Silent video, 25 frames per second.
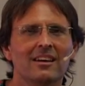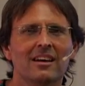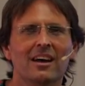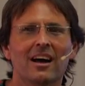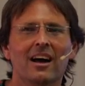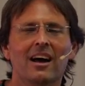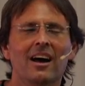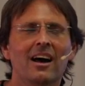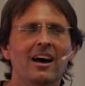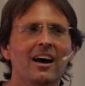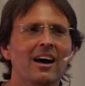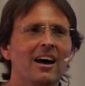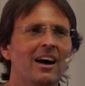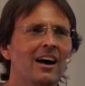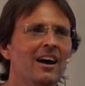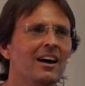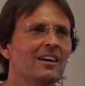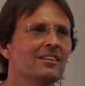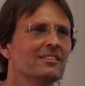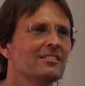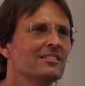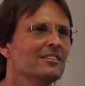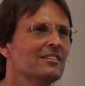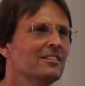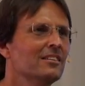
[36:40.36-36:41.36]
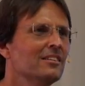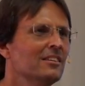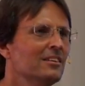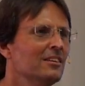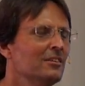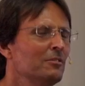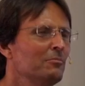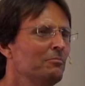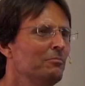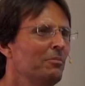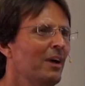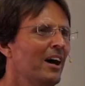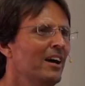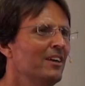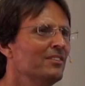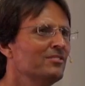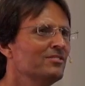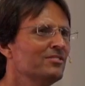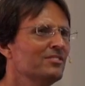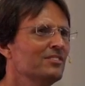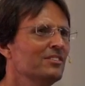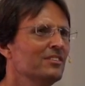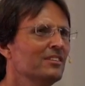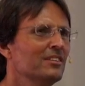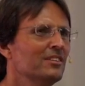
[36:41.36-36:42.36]

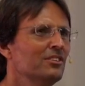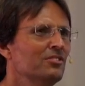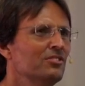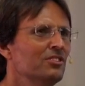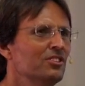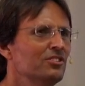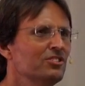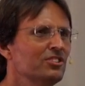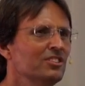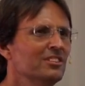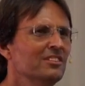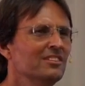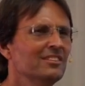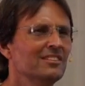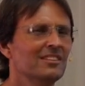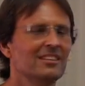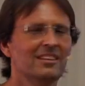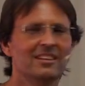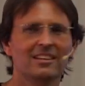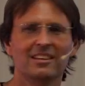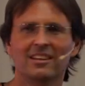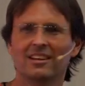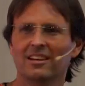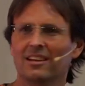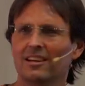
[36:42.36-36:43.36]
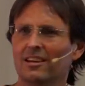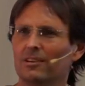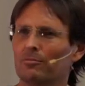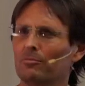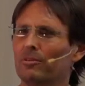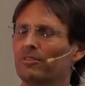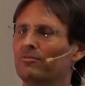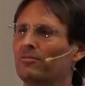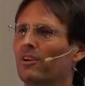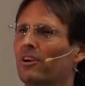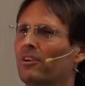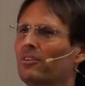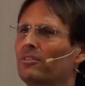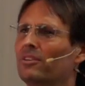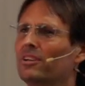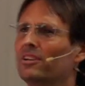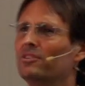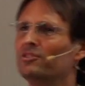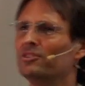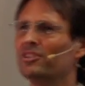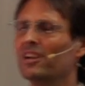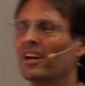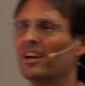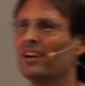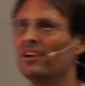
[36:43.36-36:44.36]
heart-based condition. We've only
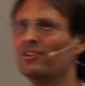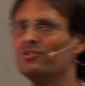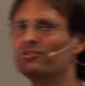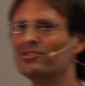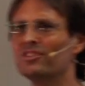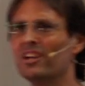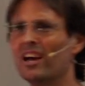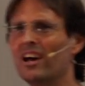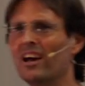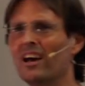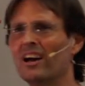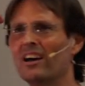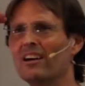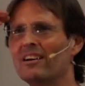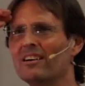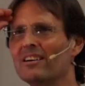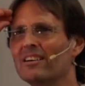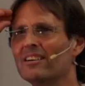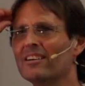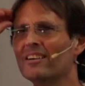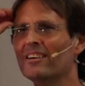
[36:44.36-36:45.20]
changed our